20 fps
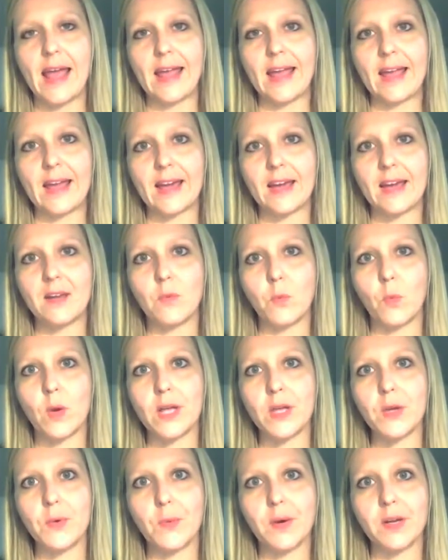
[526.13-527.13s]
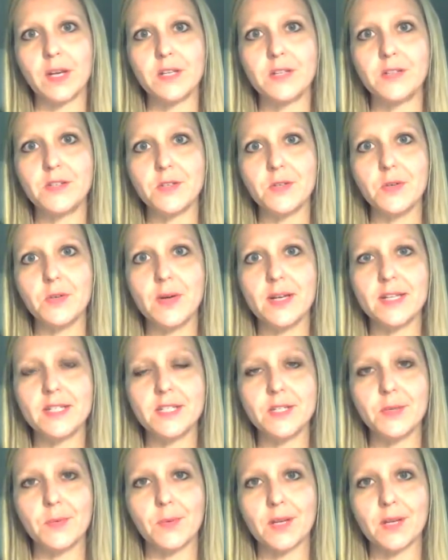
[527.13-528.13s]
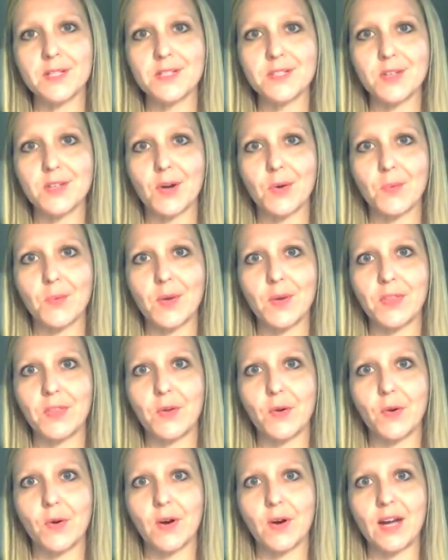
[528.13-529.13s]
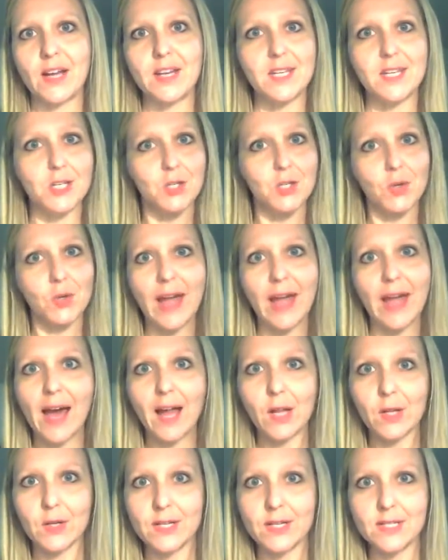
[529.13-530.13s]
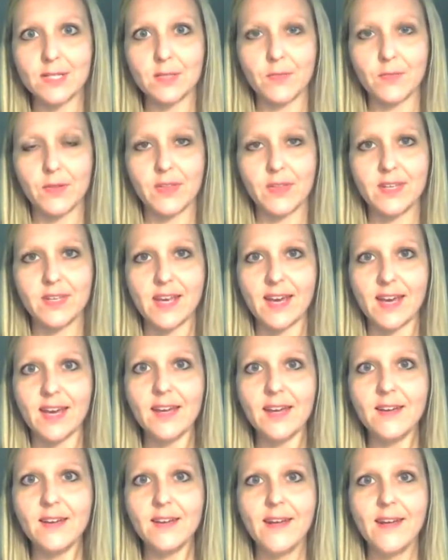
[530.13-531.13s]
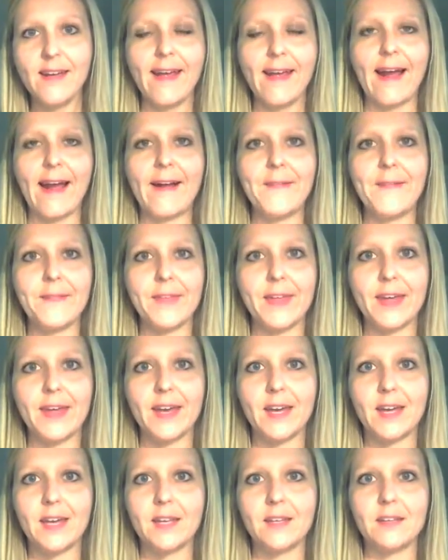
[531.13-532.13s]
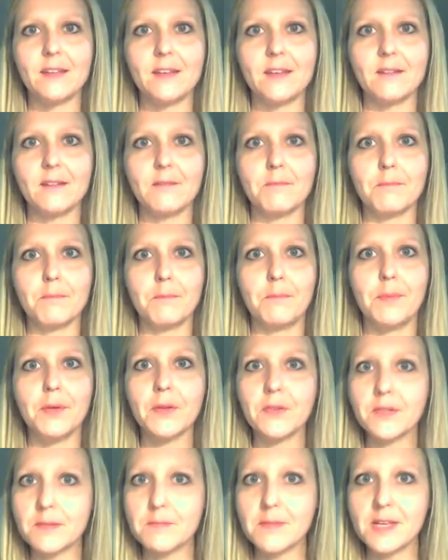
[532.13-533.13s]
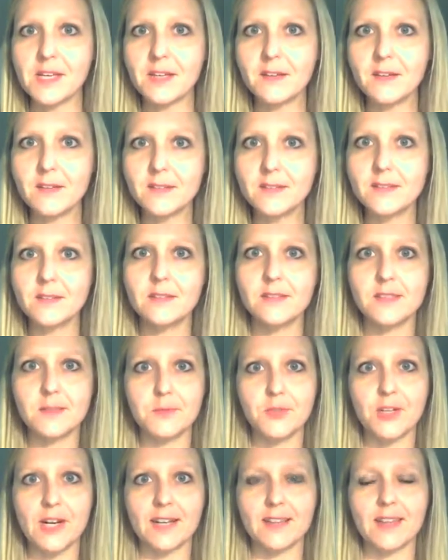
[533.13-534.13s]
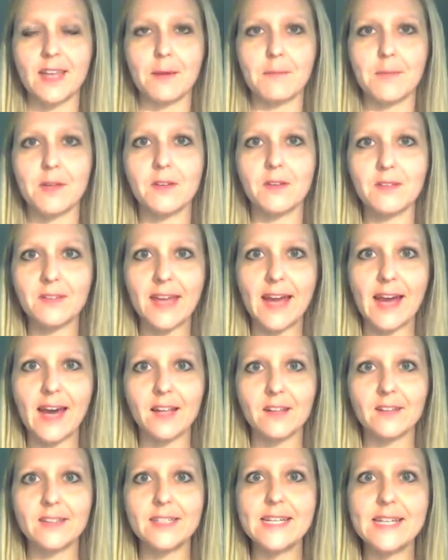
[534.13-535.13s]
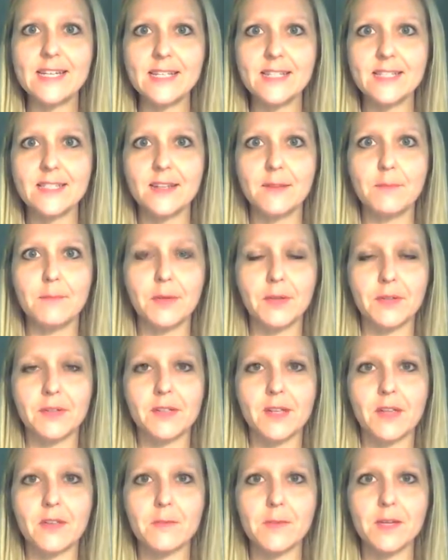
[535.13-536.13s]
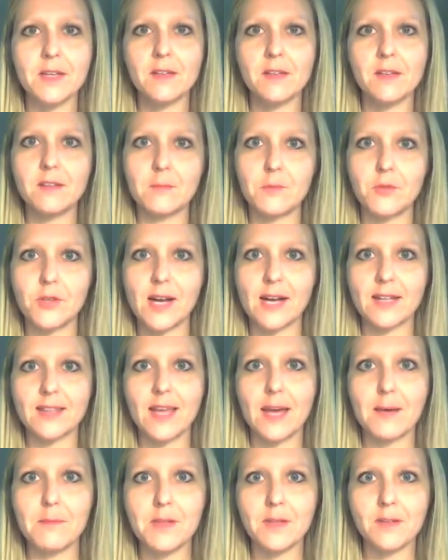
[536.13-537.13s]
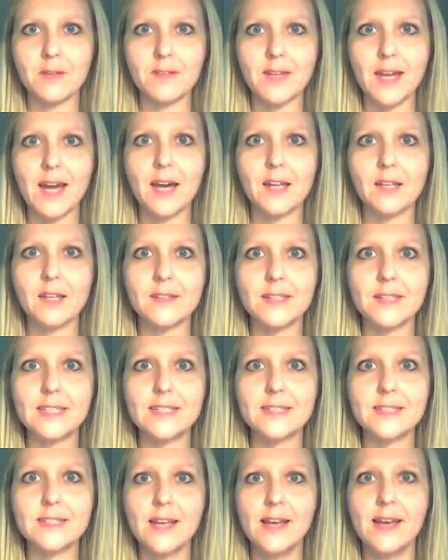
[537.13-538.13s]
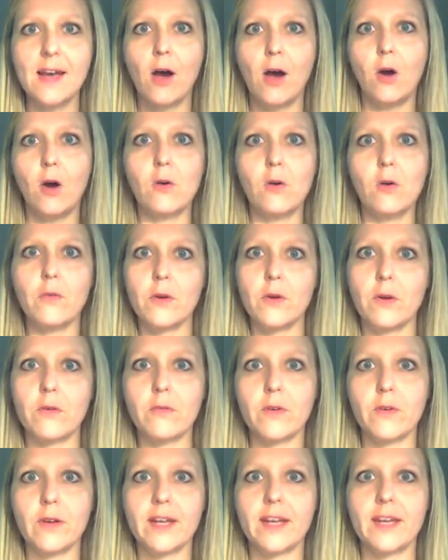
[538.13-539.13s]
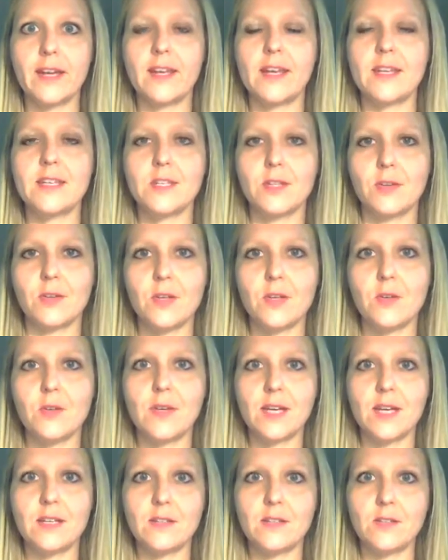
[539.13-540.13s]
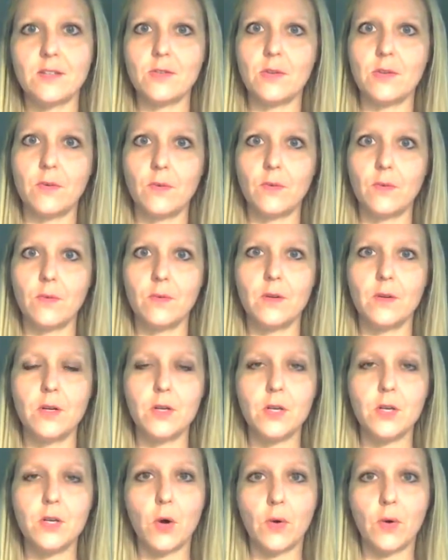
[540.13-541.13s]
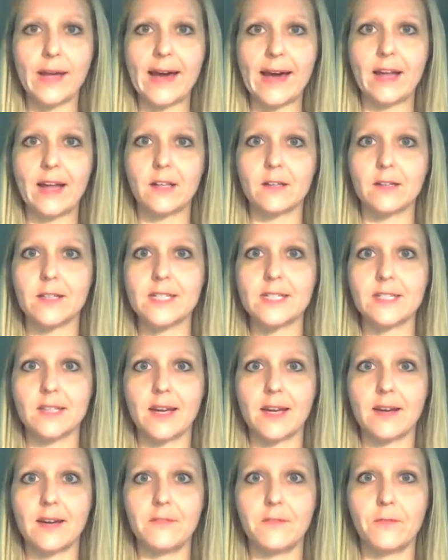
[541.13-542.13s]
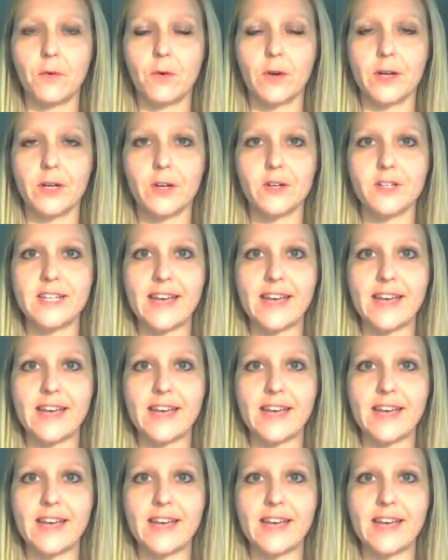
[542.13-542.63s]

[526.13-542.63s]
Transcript: And what you want to do is you want to start with your initial calories for the day, and then build a meal, subtract that meal's calories, build another meal, subtract that meal's calories, over and over again until you get to no calories left for your